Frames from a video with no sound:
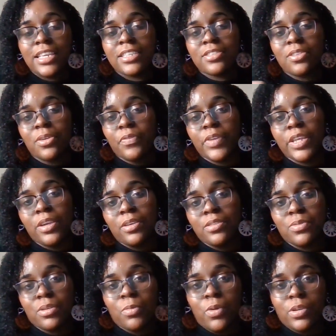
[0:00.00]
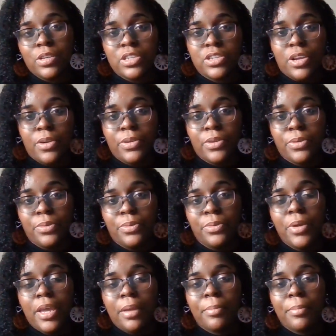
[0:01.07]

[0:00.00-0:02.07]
So the video is what I'm going to show you,